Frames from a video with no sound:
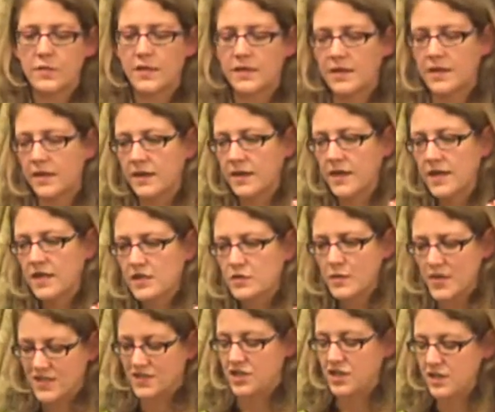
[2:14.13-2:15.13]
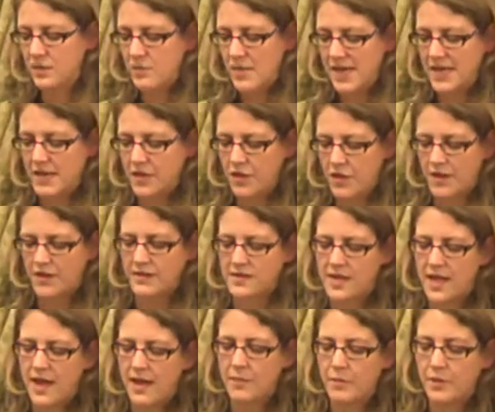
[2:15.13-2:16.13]
money to actually make
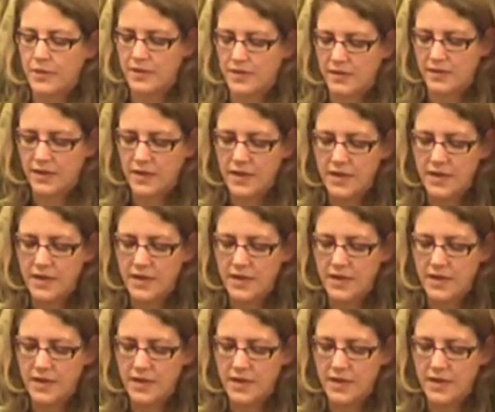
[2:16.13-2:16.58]
things happen,